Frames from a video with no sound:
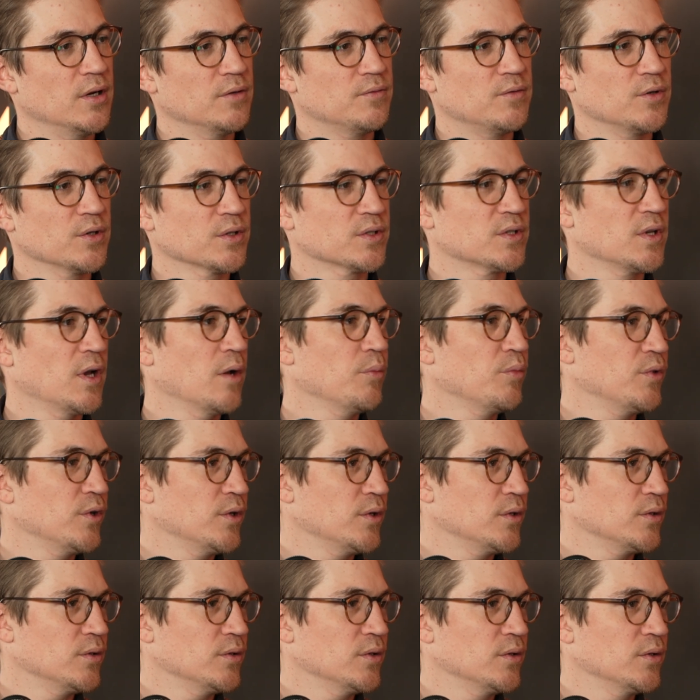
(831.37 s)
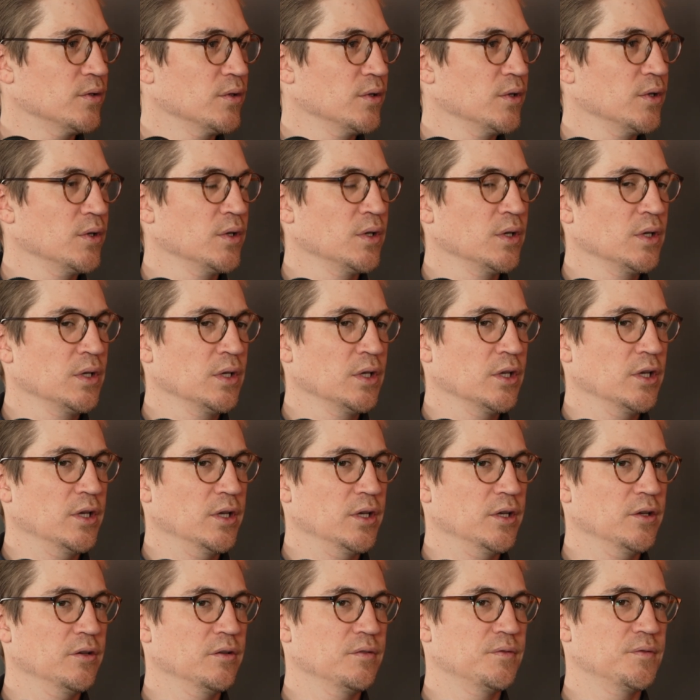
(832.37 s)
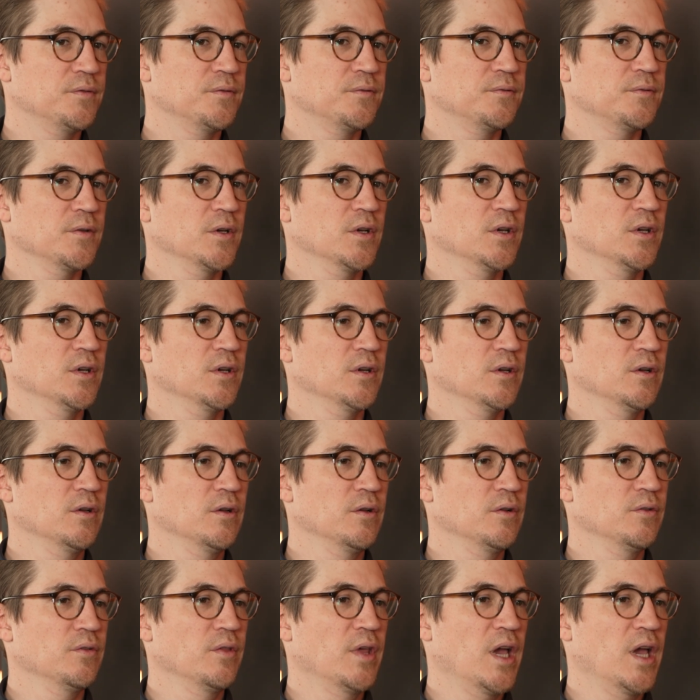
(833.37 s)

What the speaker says: For example, if the